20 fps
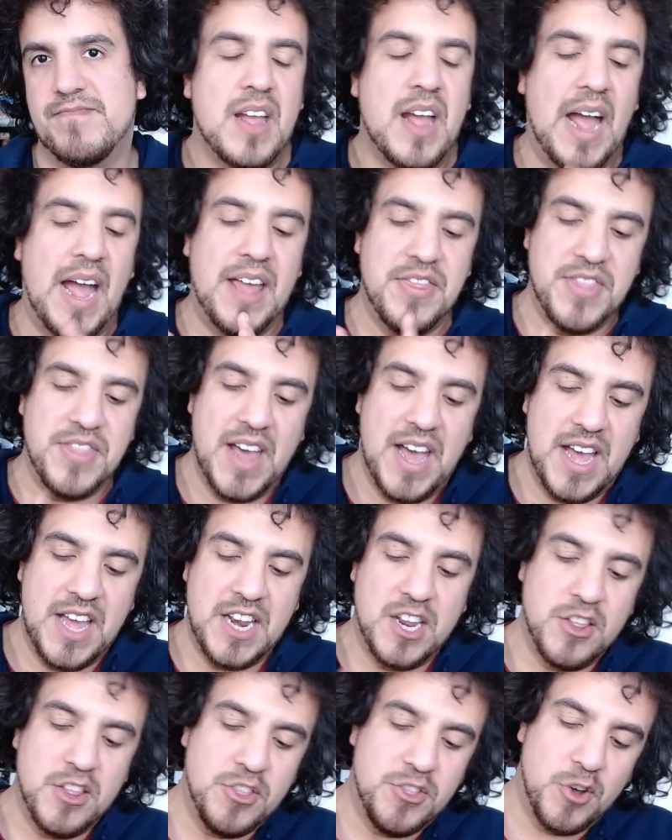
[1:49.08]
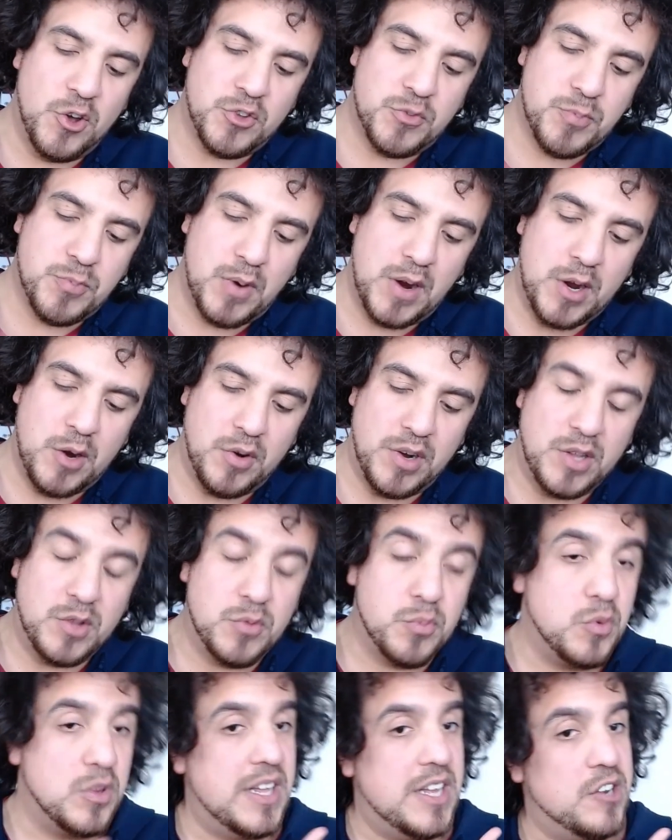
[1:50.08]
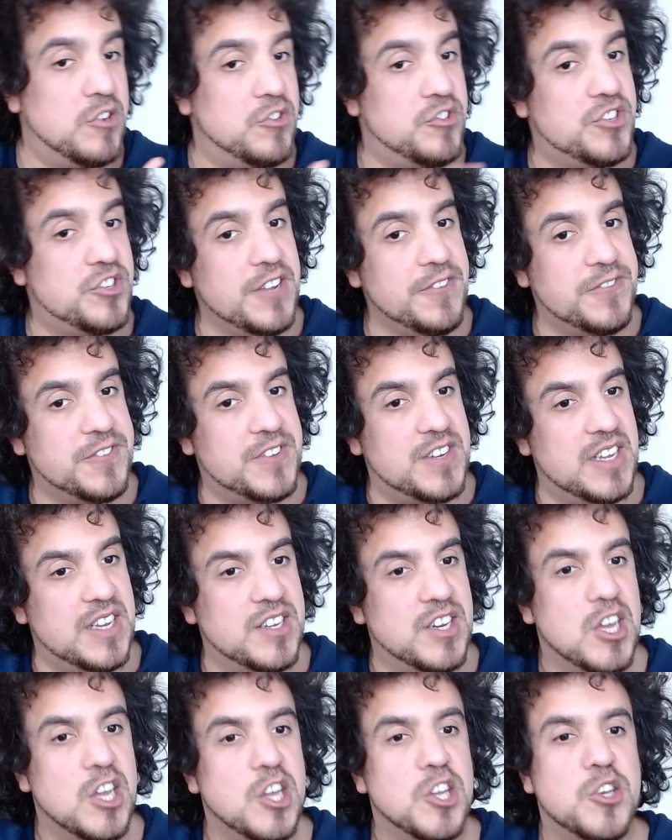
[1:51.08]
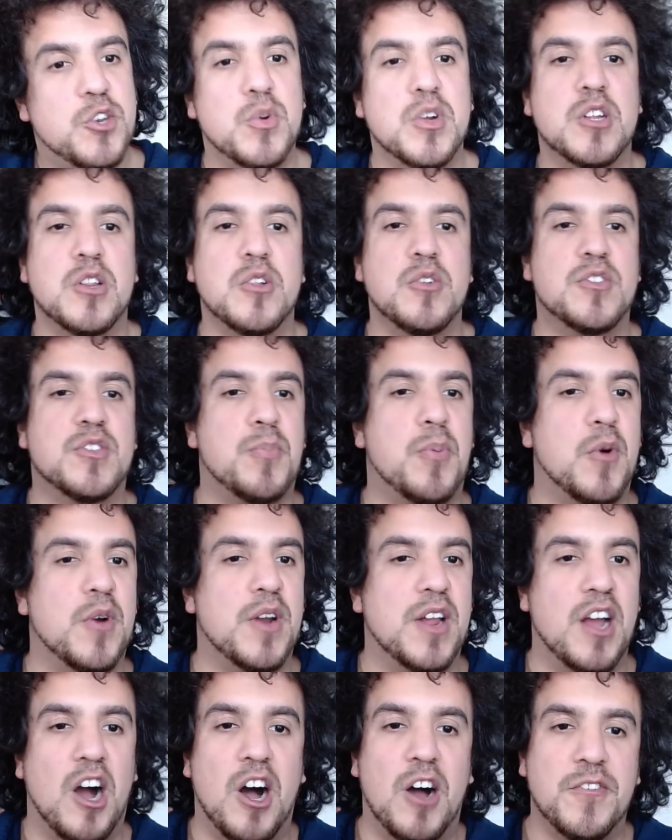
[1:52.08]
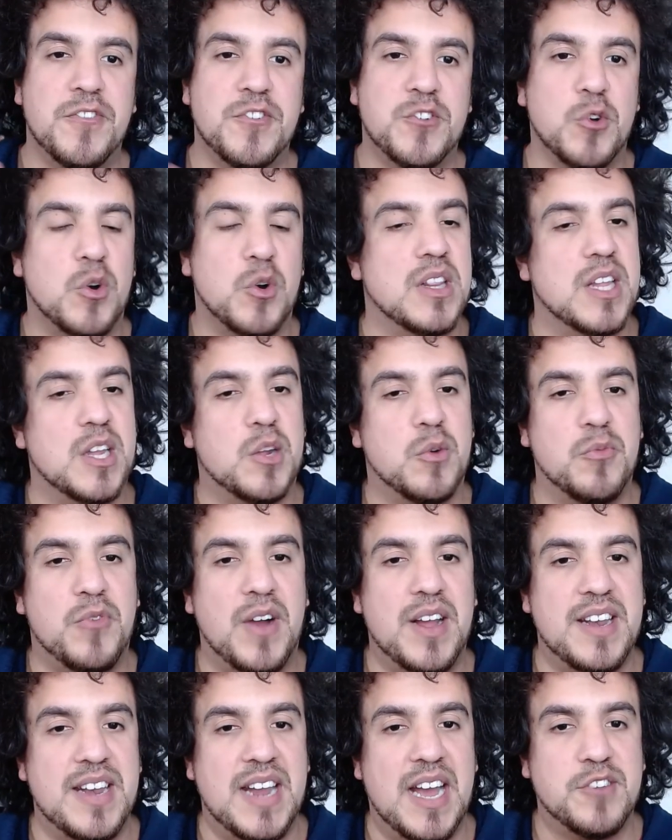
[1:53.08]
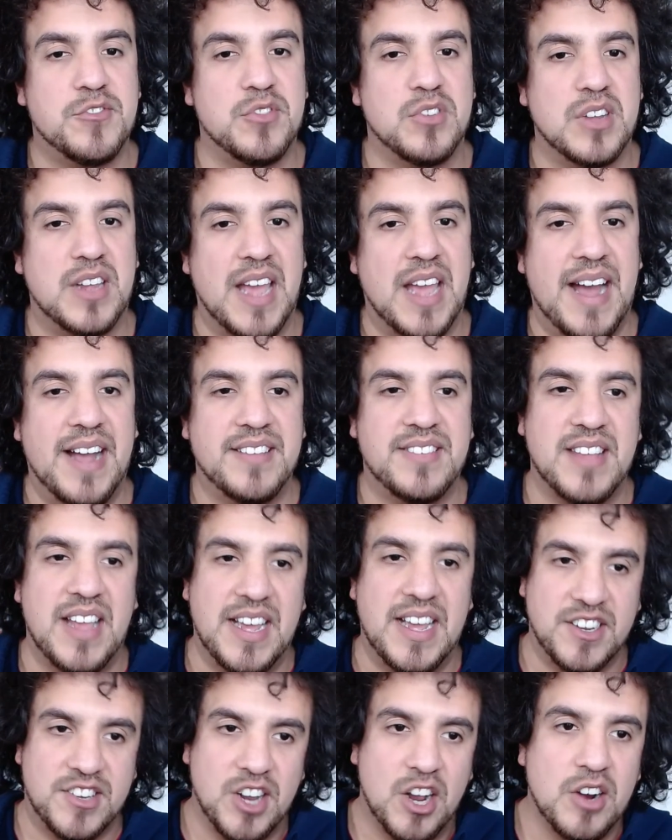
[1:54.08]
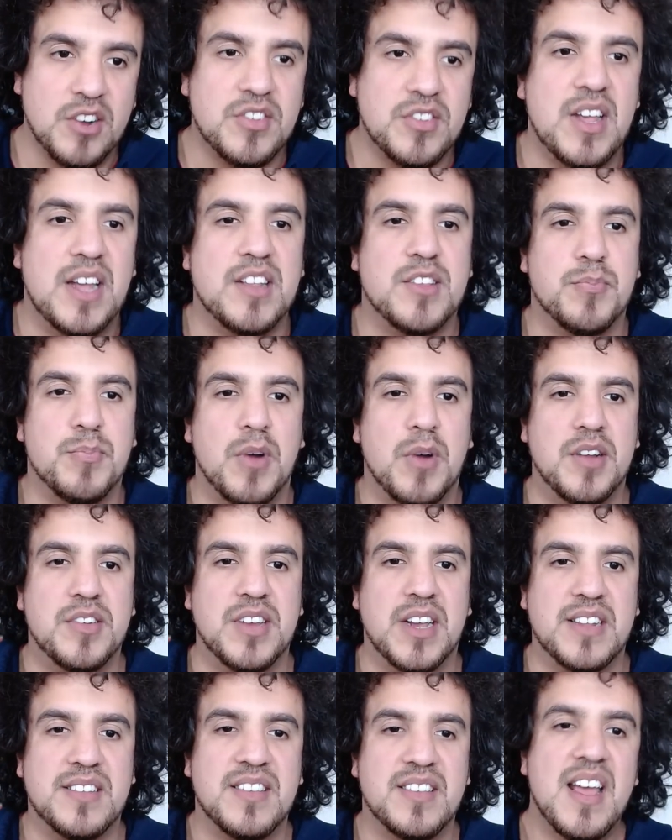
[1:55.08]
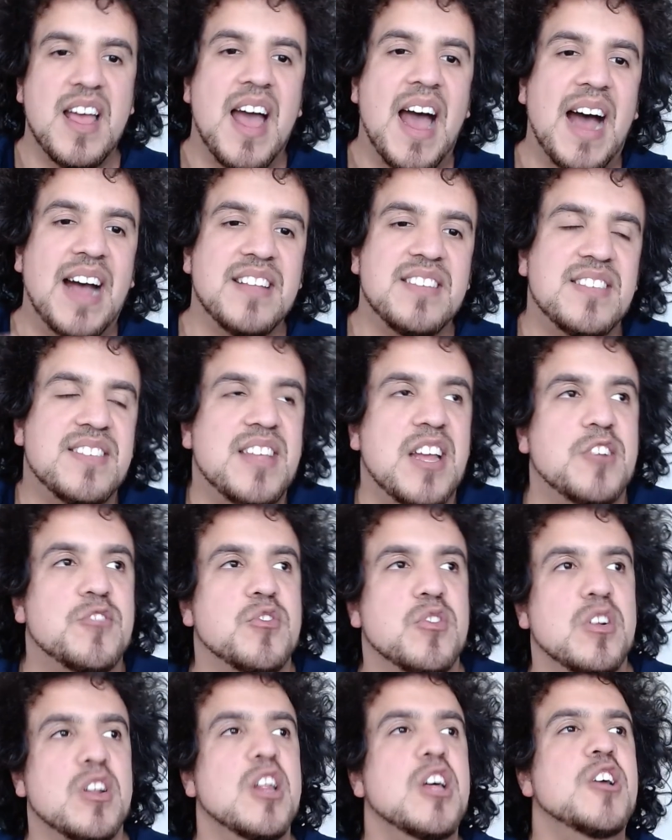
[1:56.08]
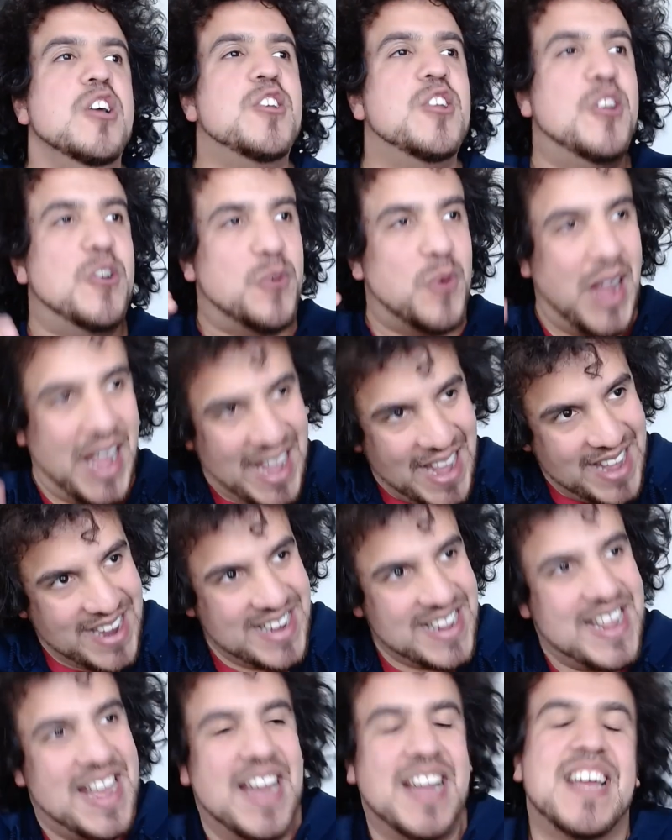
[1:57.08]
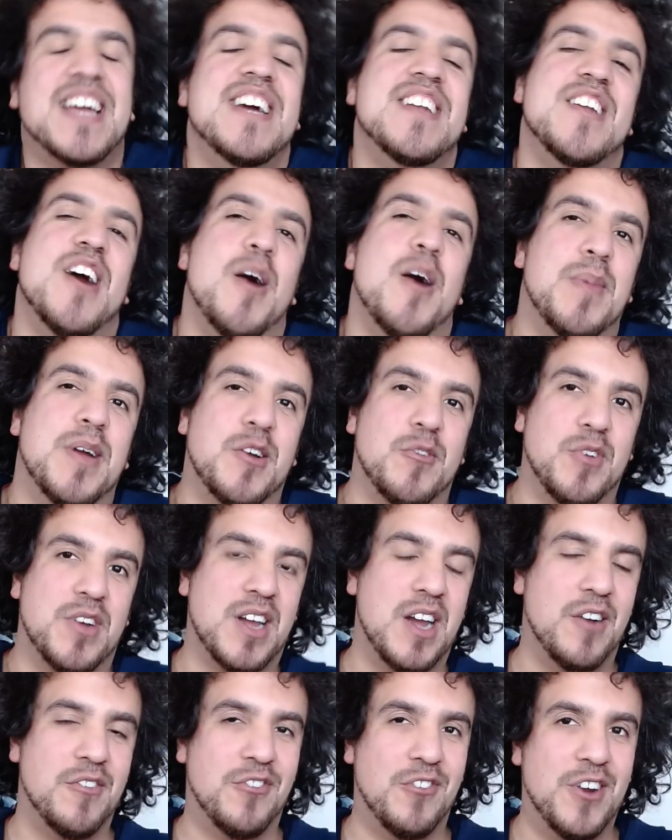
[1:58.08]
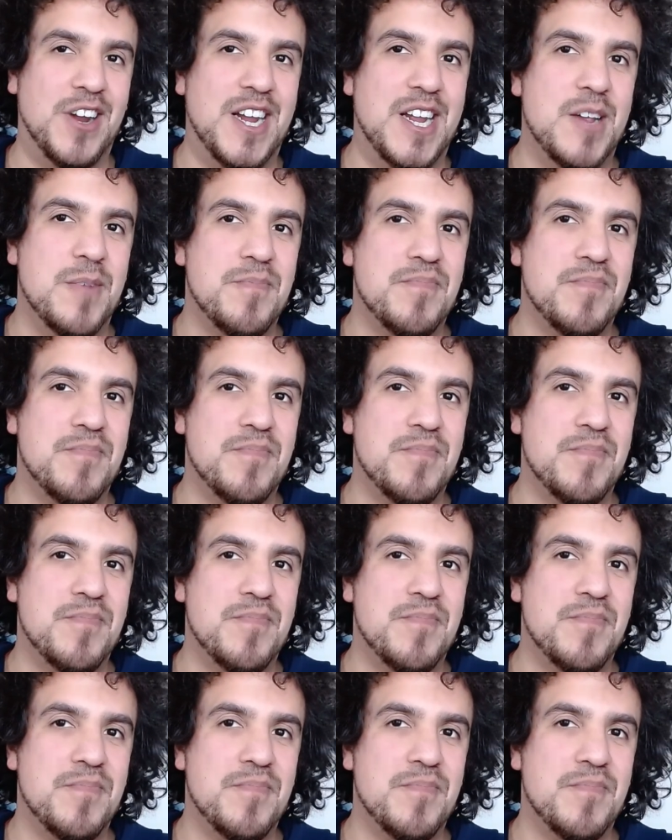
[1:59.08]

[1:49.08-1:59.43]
And then those priorities were later shifted to include supporting offshore liquefied natural gas and tar sands projects as central to any economic recovery,